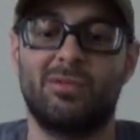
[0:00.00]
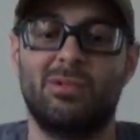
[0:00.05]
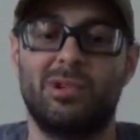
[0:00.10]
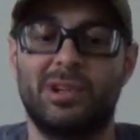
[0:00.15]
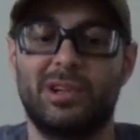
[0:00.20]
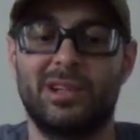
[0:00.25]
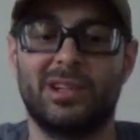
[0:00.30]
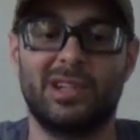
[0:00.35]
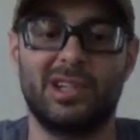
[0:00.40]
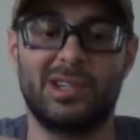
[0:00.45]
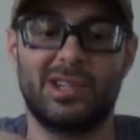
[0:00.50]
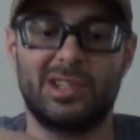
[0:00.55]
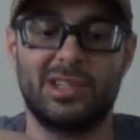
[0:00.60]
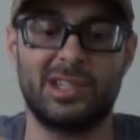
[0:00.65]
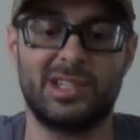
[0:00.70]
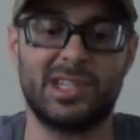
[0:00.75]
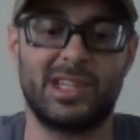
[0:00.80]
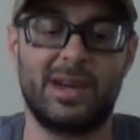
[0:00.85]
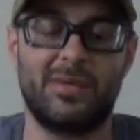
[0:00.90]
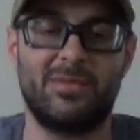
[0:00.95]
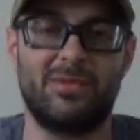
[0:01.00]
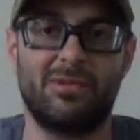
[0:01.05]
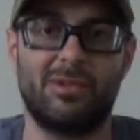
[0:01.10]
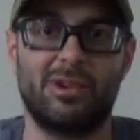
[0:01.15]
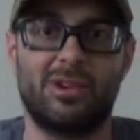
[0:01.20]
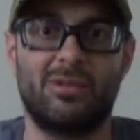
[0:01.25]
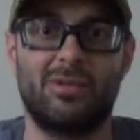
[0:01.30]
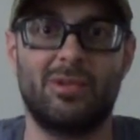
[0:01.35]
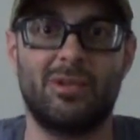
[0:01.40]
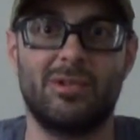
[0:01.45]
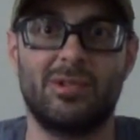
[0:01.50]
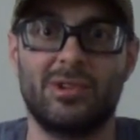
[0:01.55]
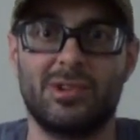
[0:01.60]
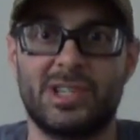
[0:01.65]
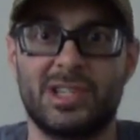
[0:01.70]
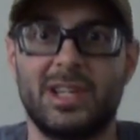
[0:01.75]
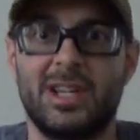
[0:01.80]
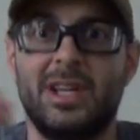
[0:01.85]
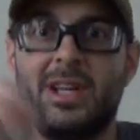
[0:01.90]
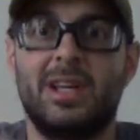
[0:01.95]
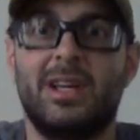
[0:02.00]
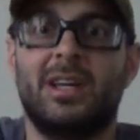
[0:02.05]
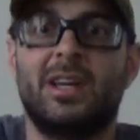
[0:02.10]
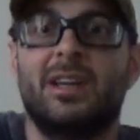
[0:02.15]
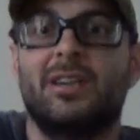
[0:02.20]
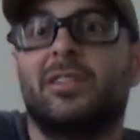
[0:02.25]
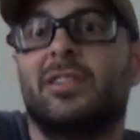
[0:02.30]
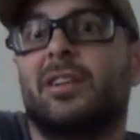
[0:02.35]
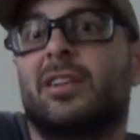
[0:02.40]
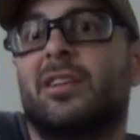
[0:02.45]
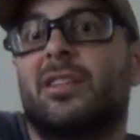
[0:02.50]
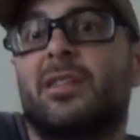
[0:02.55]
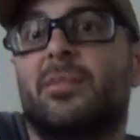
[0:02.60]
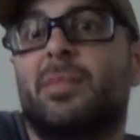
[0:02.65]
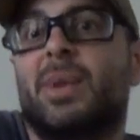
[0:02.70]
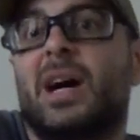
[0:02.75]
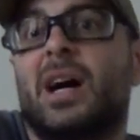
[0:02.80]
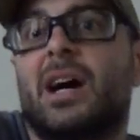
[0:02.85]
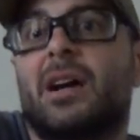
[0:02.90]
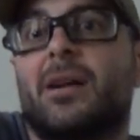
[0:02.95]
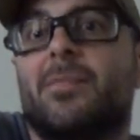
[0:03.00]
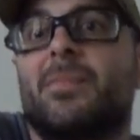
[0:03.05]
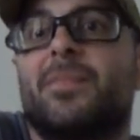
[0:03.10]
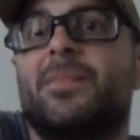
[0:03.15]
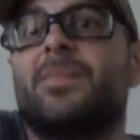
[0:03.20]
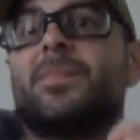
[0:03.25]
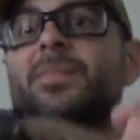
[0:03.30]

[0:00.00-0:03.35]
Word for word: one in each of the top four corners, and then in the bottom